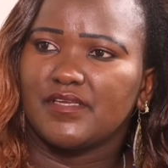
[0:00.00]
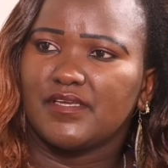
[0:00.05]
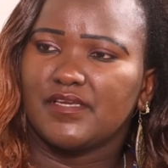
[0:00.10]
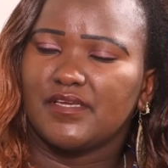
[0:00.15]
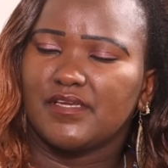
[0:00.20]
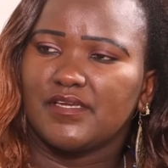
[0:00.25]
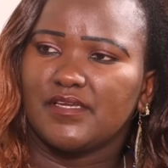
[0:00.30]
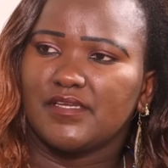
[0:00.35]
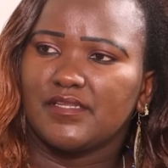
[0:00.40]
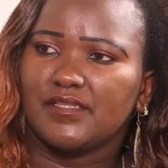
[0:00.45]

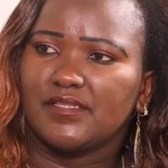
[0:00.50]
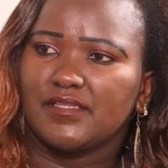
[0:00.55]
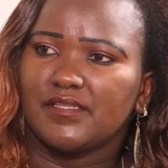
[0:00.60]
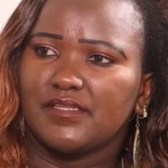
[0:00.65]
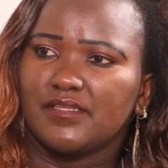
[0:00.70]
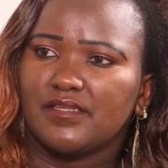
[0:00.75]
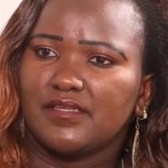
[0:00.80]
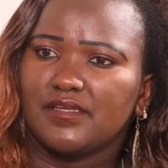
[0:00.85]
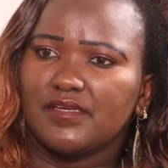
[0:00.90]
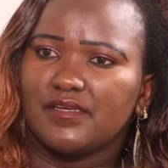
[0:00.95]

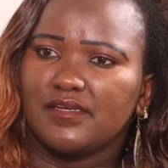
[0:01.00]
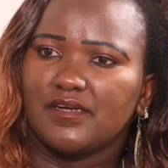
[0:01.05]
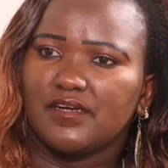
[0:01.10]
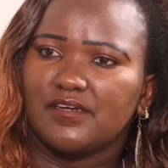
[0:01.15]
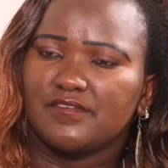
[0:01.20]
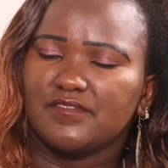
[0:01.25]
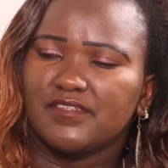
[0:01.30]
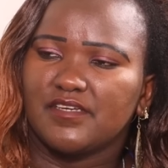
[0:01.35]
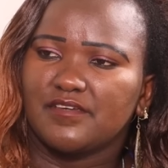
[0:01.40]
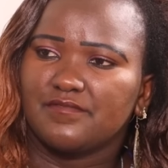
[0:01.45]
And
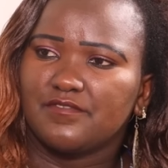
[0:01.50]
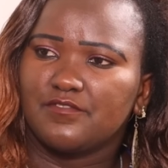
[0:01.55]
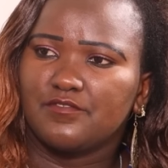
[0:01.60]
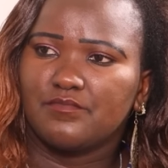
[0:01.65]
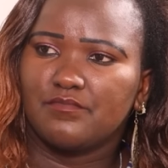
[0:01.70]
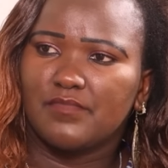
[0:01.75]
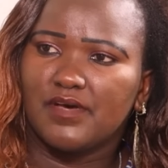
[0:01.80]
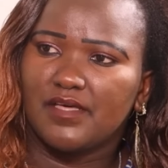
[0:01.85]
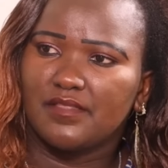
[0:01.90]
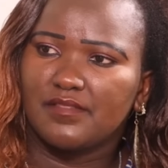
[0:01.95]
after a
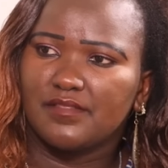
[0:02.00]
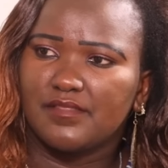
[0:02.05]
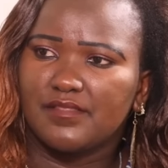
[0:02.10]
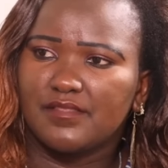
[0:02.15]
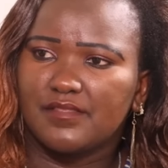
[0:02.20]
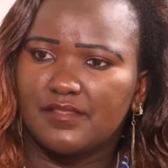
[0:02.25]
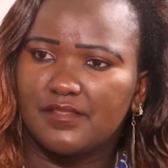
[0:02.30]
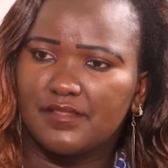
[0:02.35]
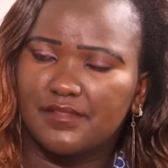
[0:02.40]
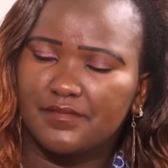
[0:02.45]
few months,